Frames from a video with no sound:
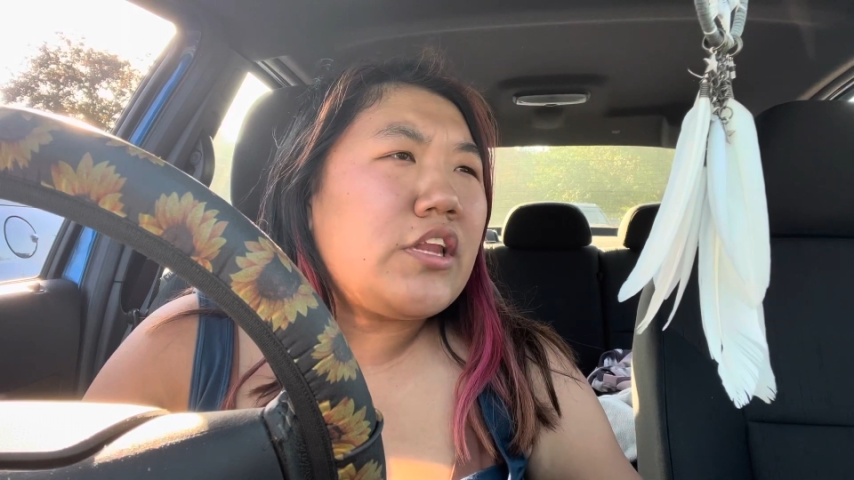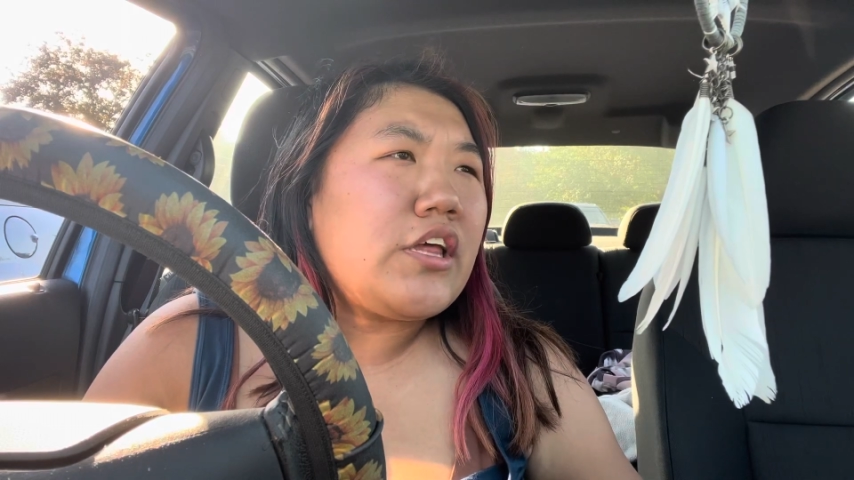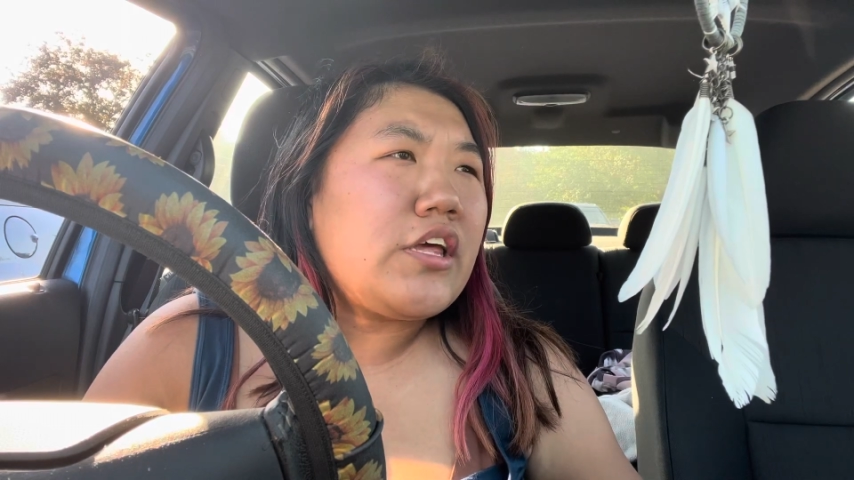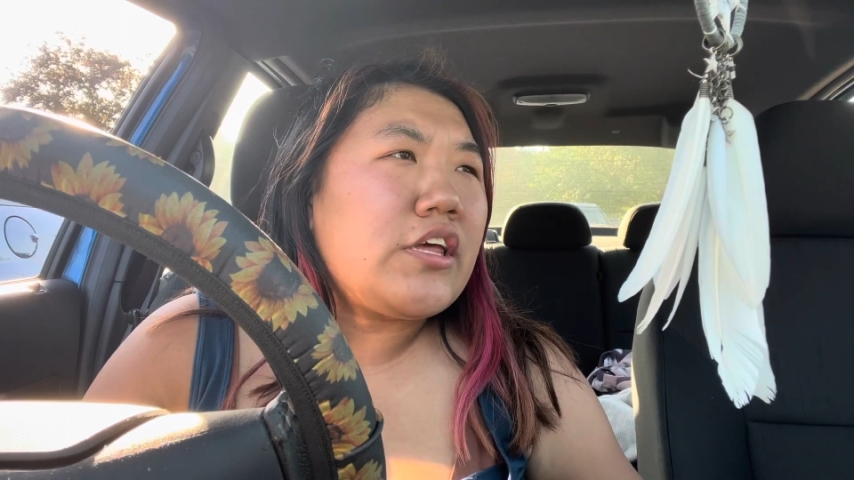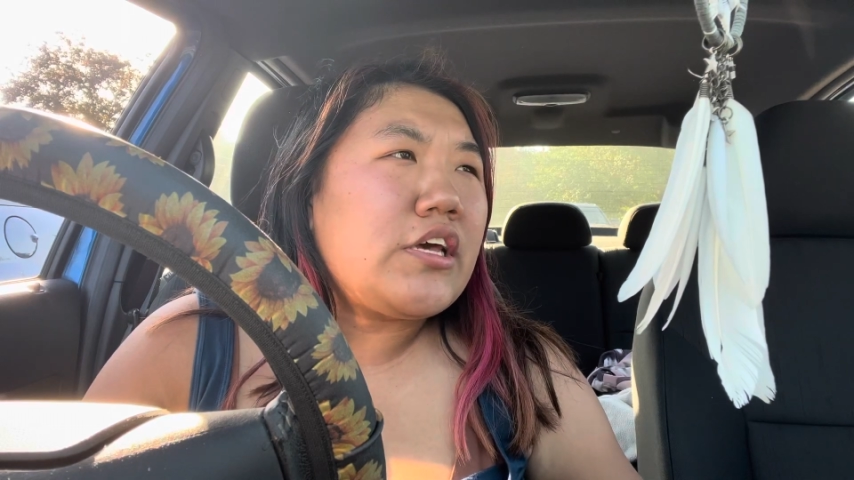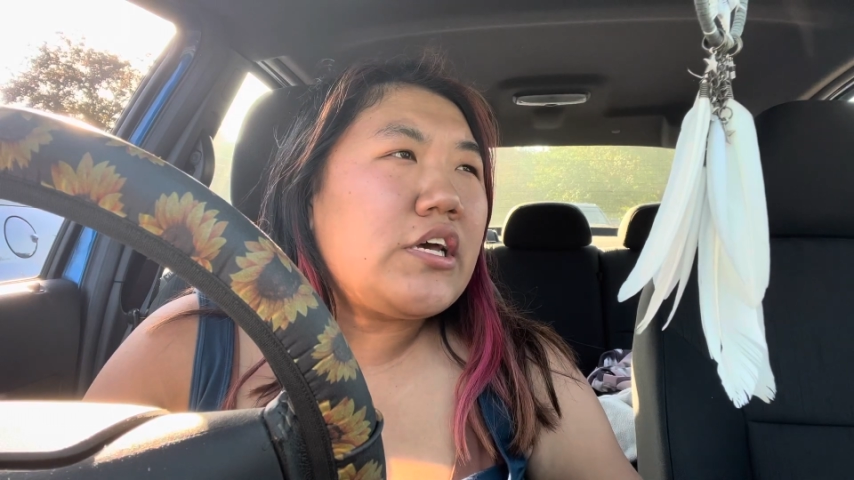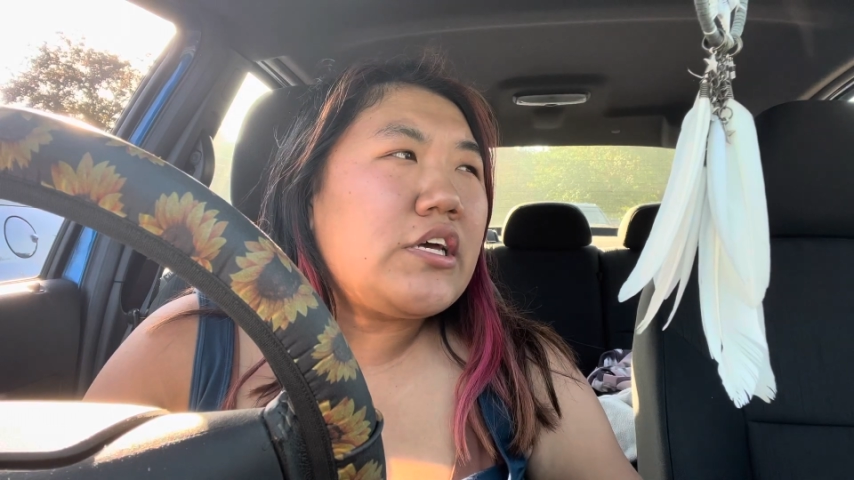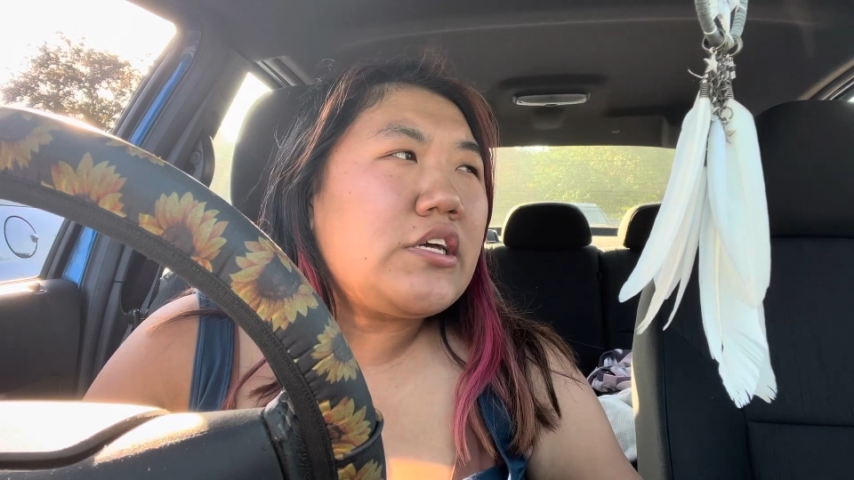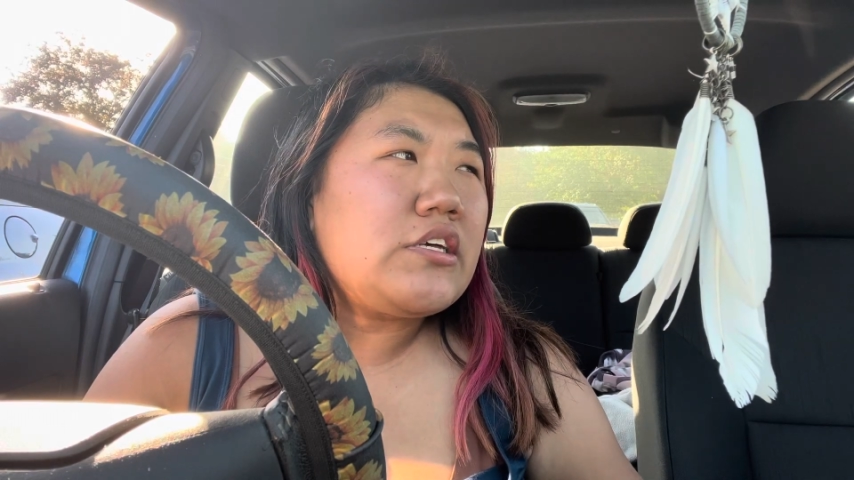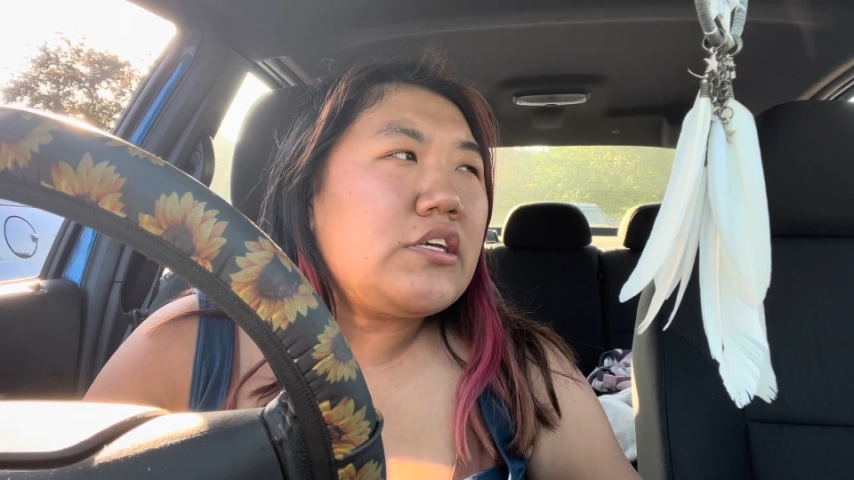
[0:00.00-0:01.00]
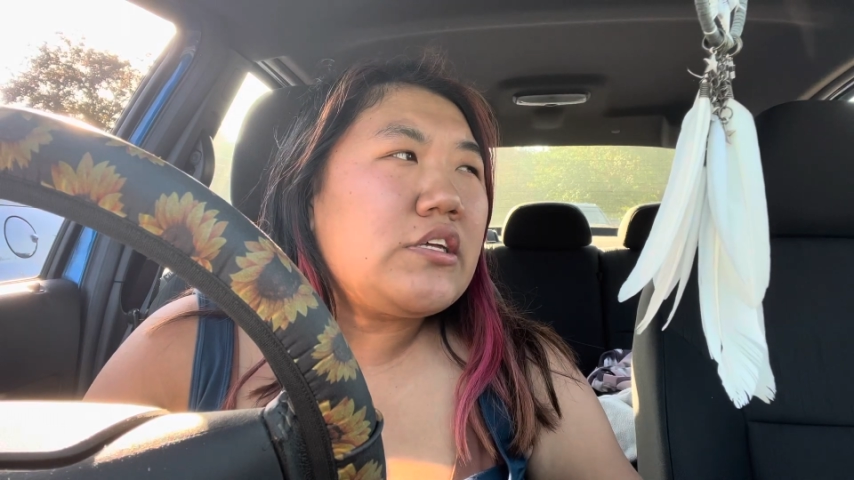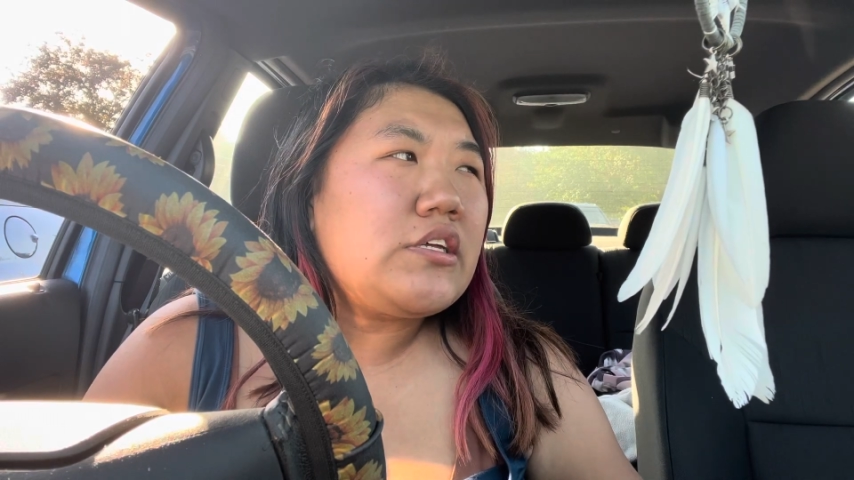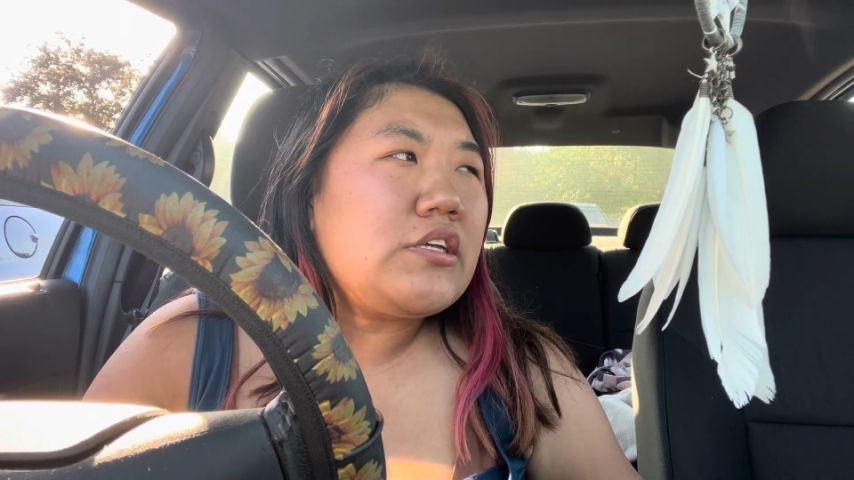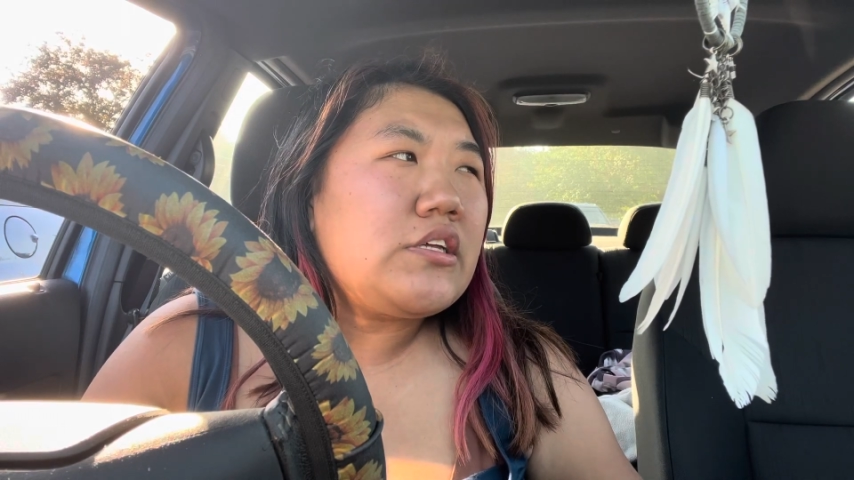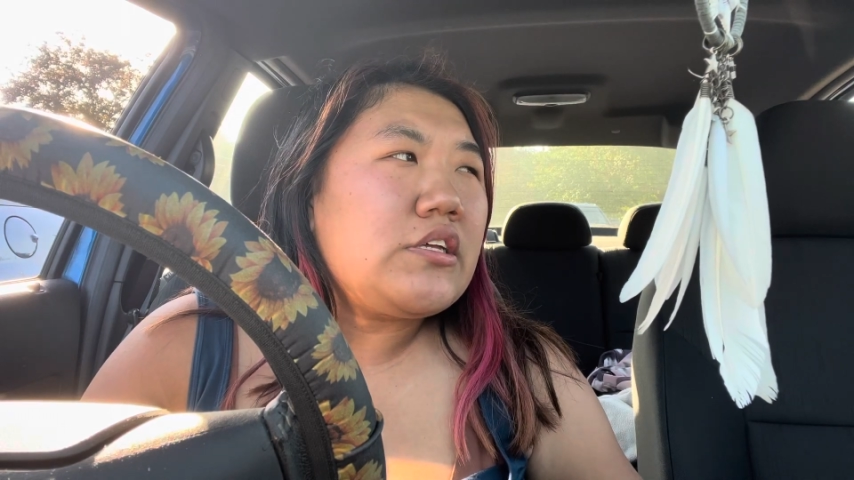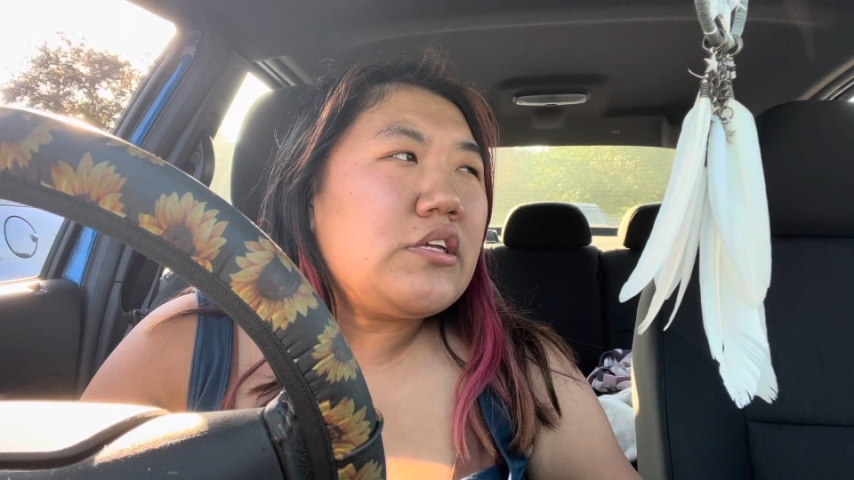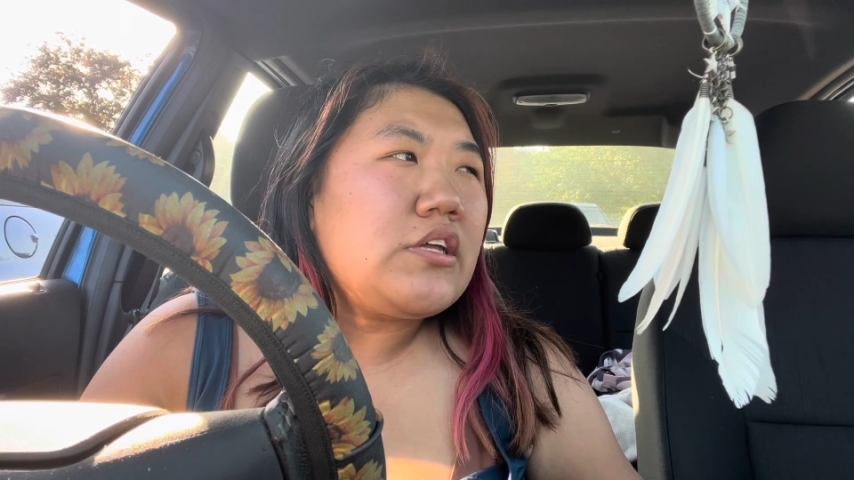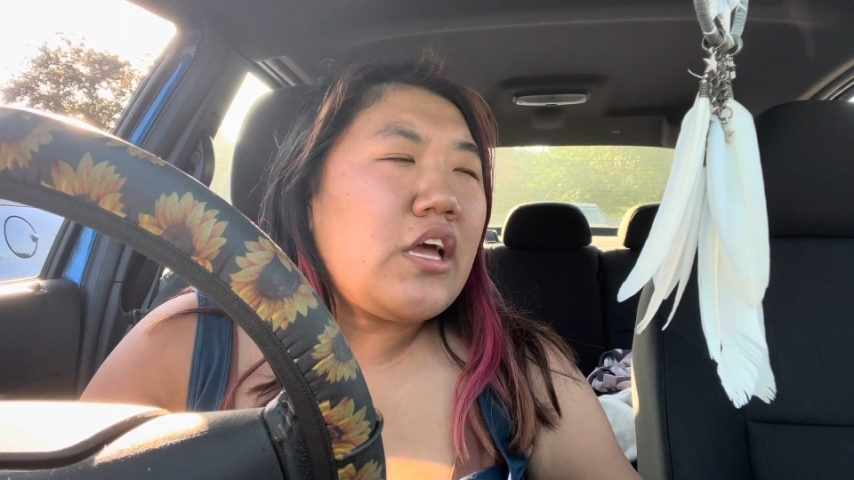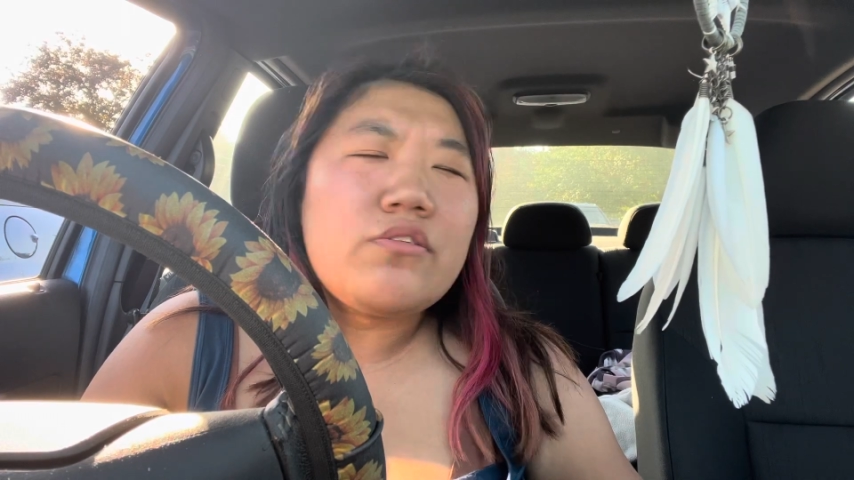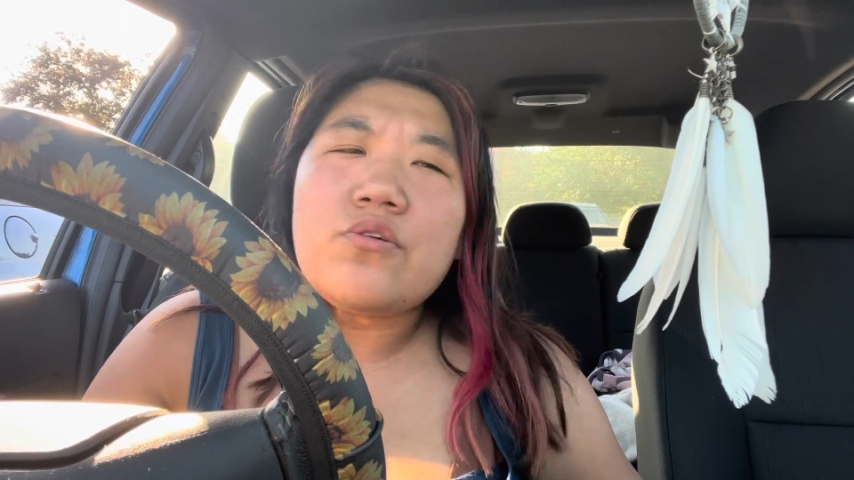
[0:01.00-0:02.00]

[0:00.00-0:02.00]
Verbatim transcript: Like, I